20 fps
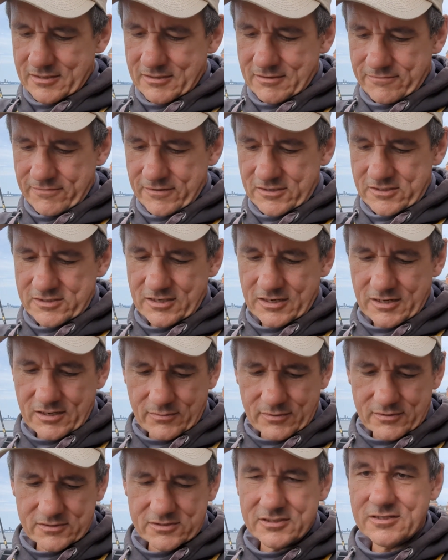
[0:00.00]
the fish that I
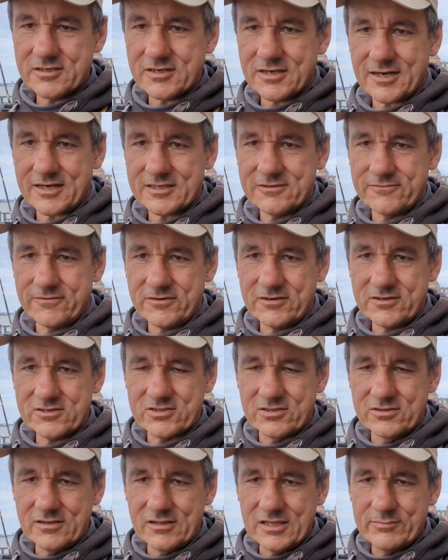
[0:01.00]
wanted to catch first
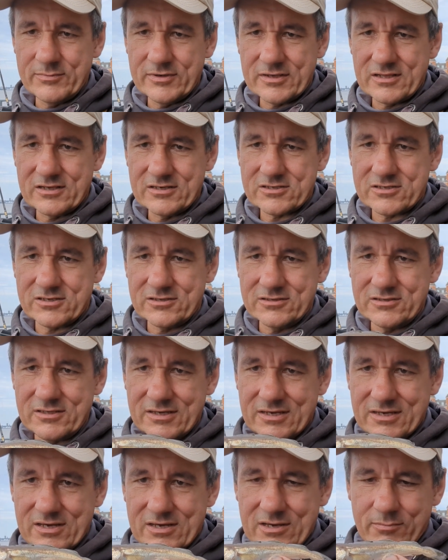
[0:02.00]
on the limitless rod,
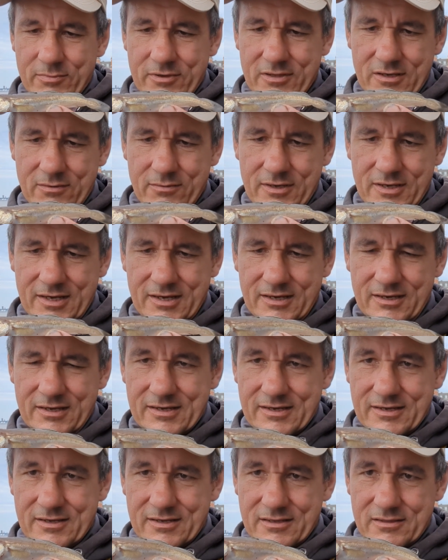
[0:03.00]
but there we are.
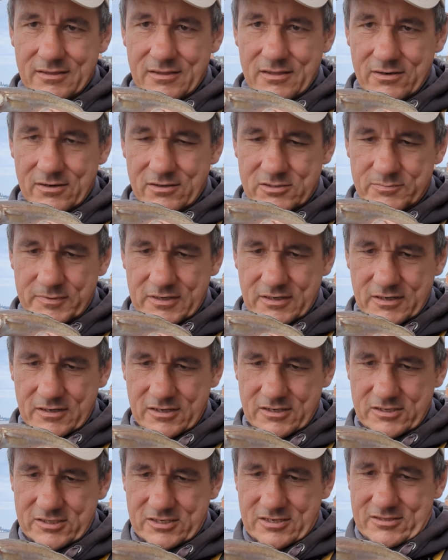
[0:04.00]
The rod's being
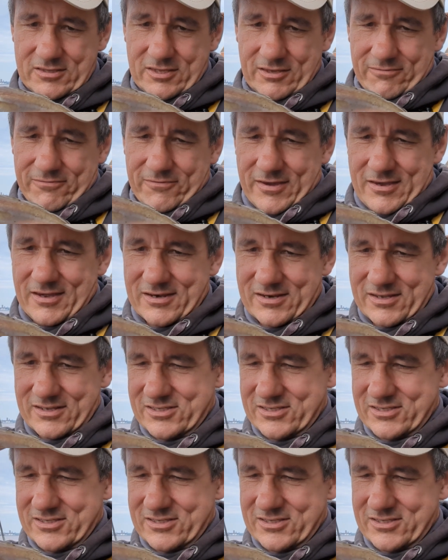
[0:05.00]
christened a very